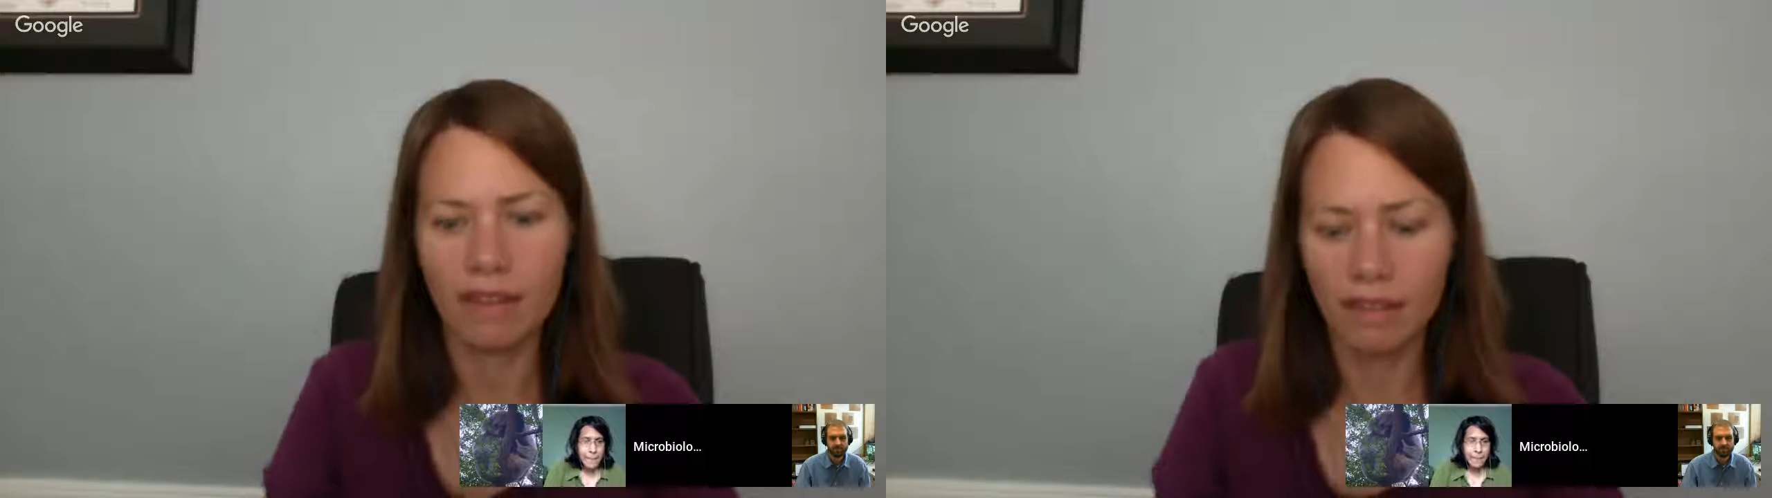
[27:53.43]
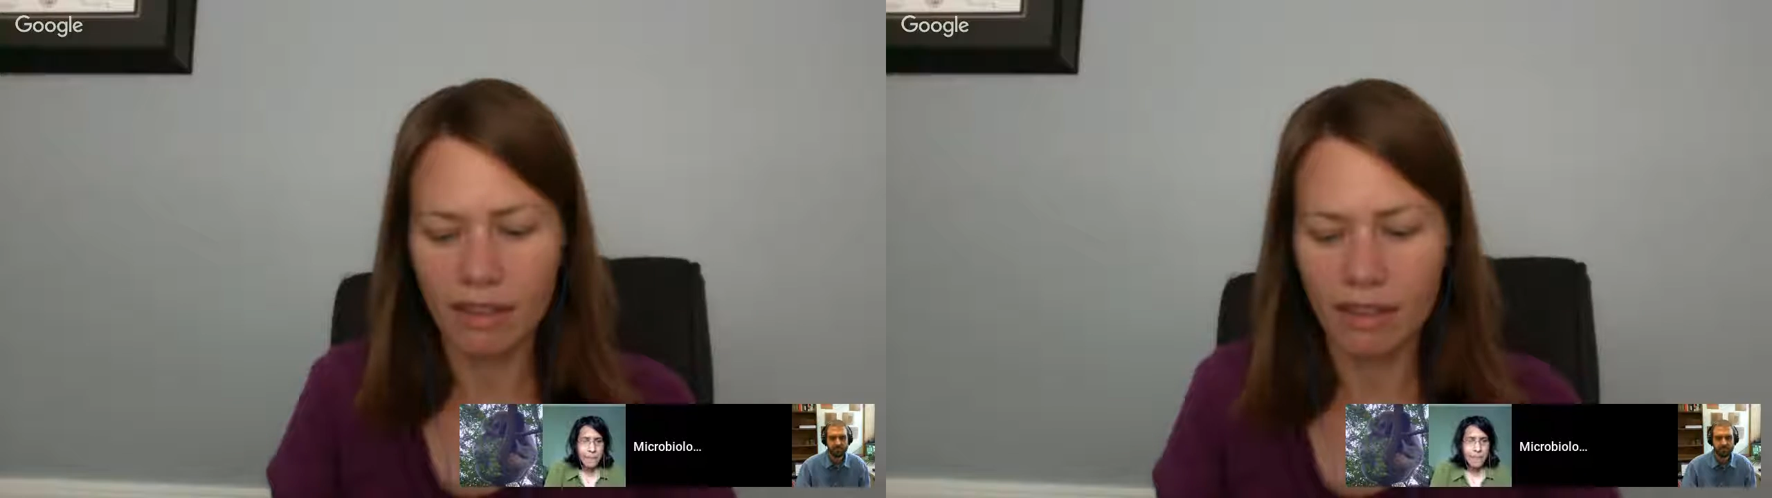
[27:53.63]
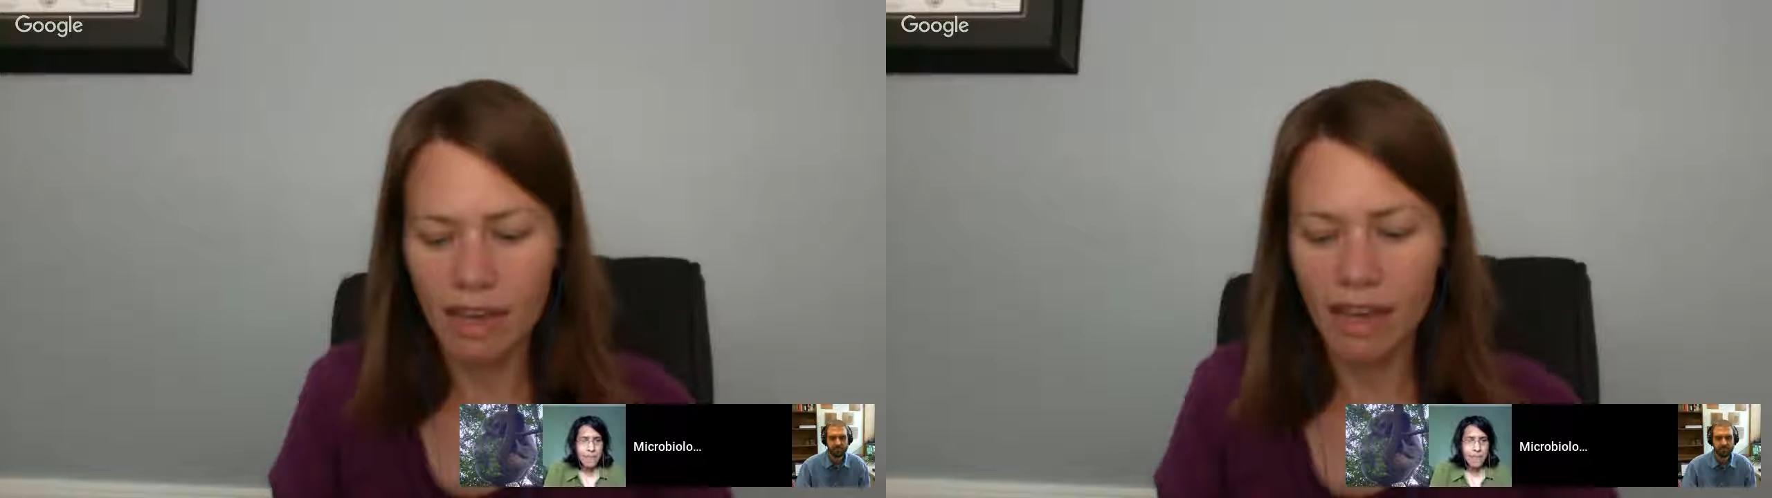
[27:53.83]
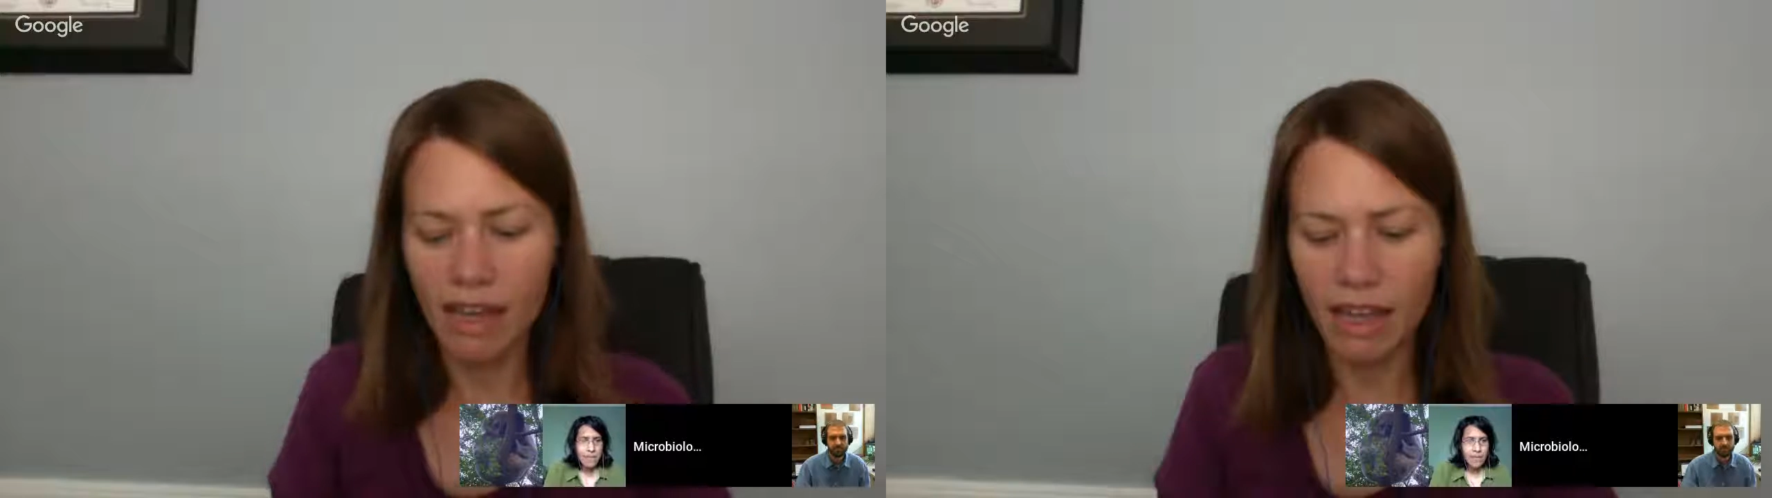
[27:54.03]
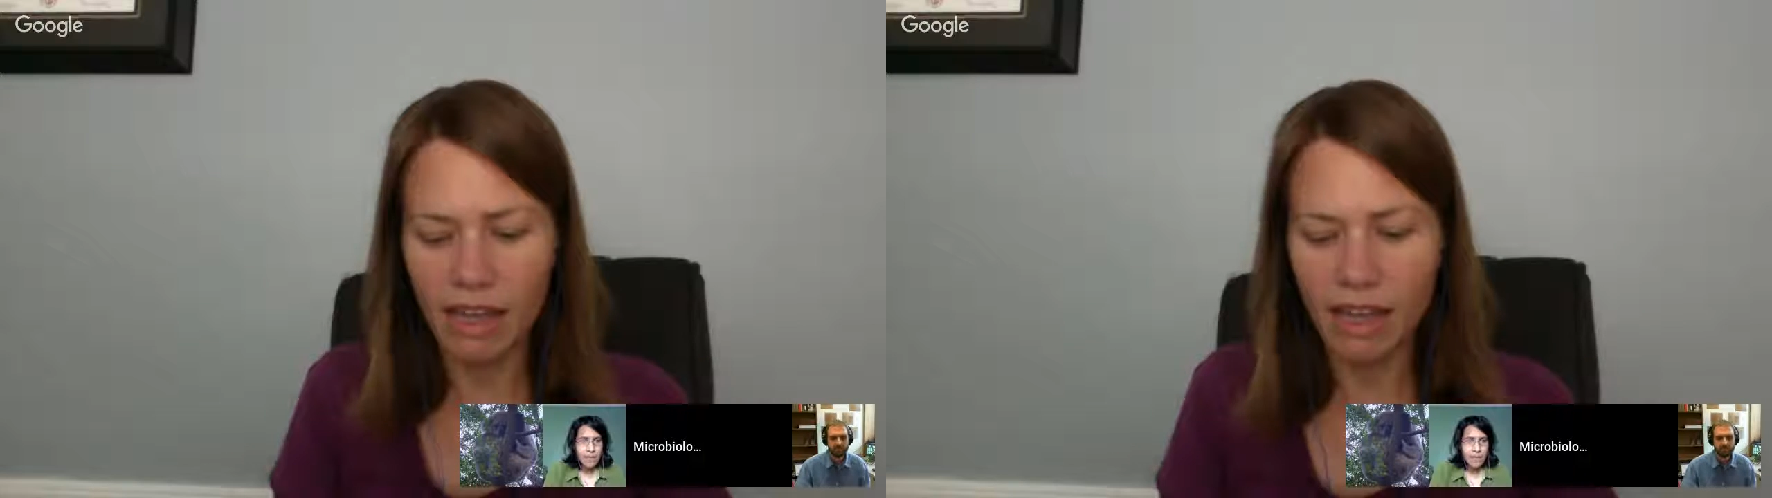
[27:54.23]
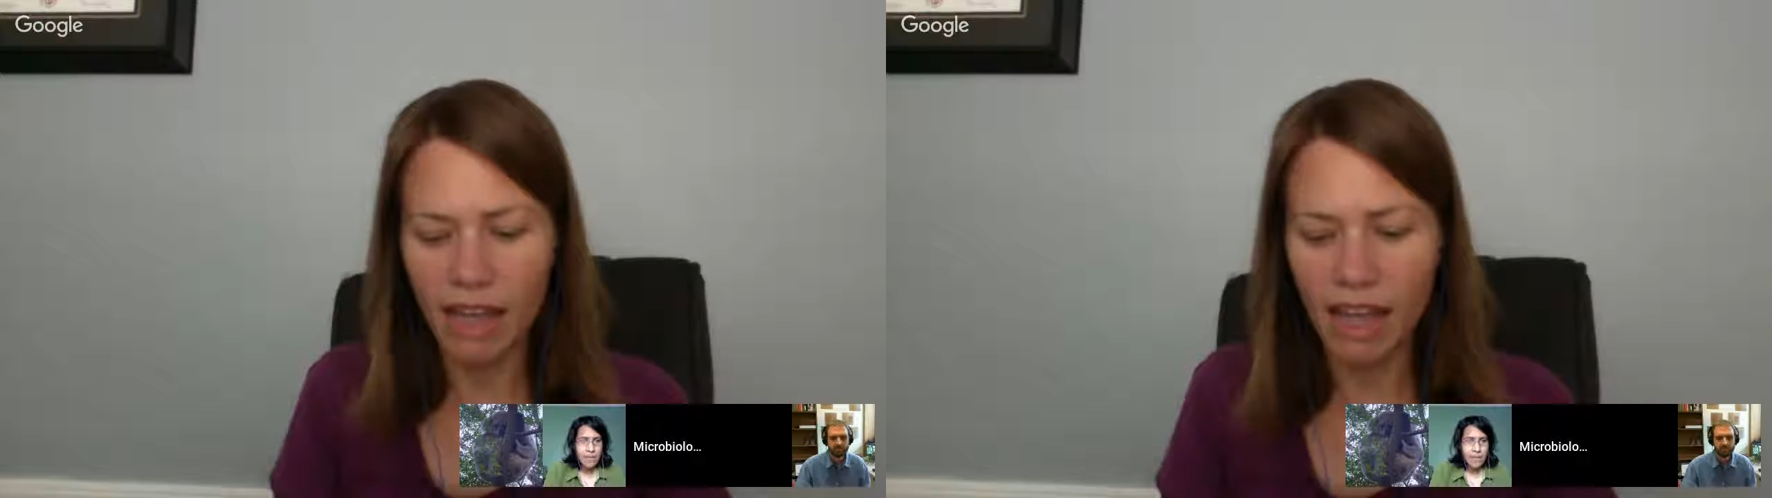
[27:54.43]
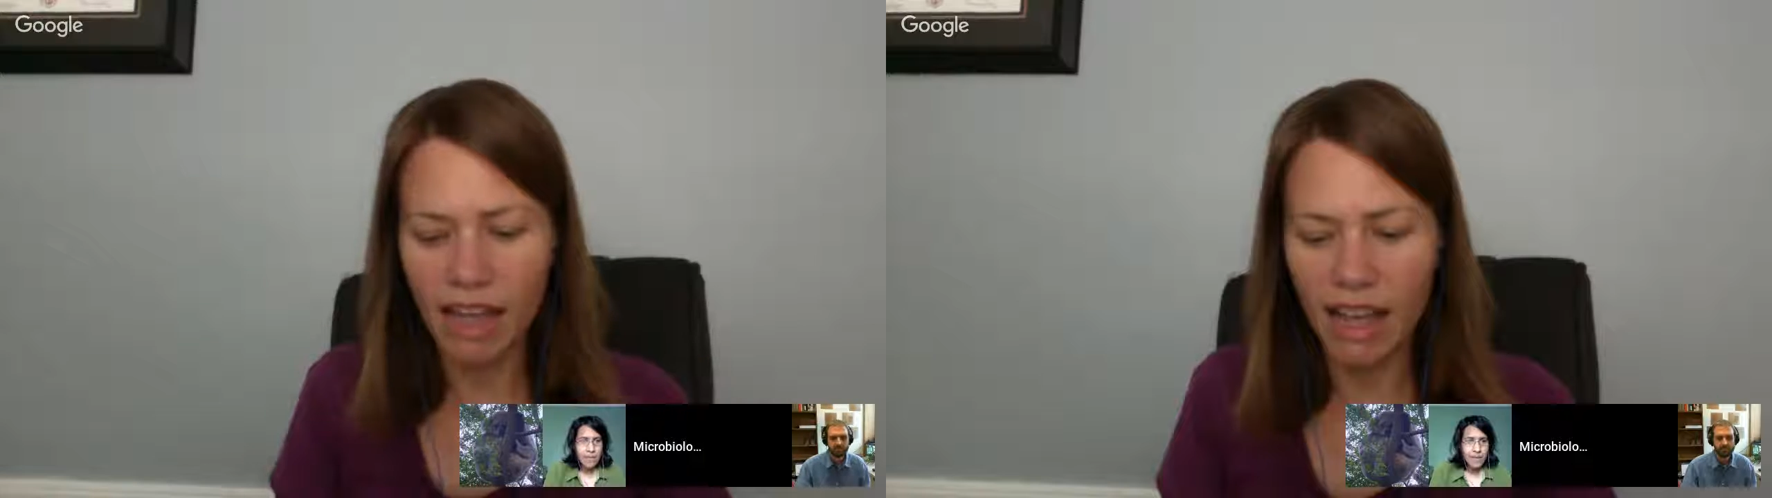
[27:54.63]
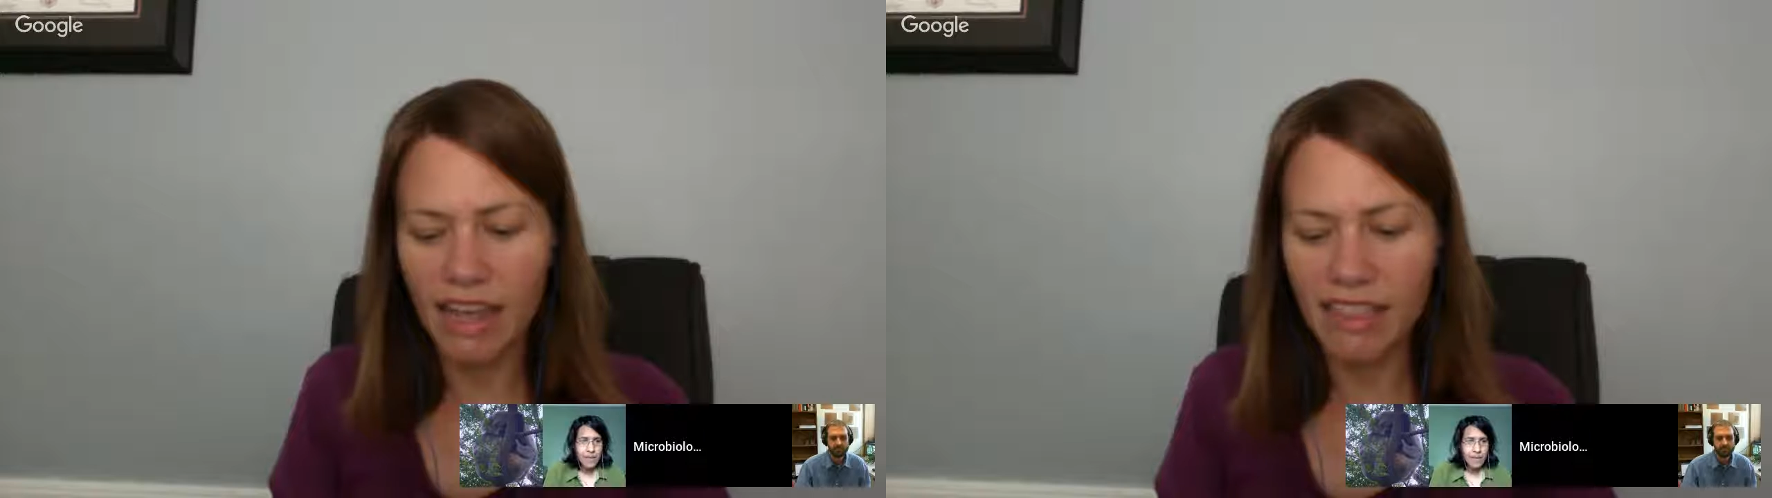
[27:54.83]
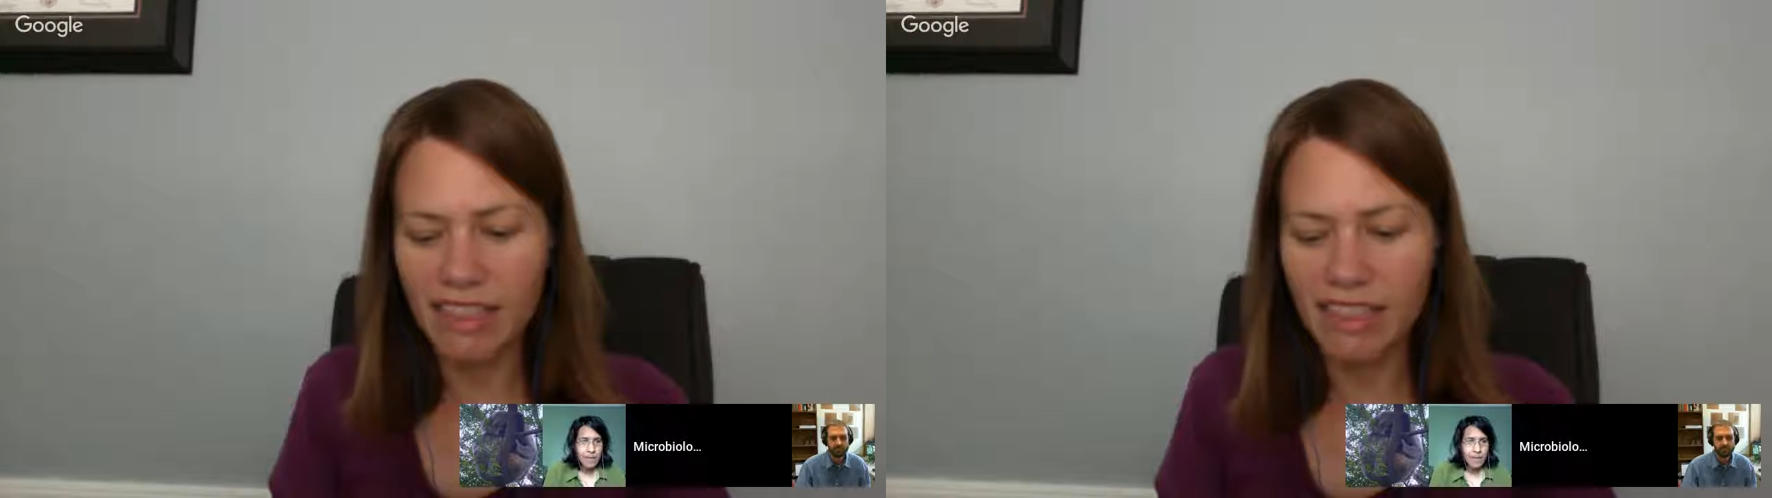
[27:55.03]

Yeah, I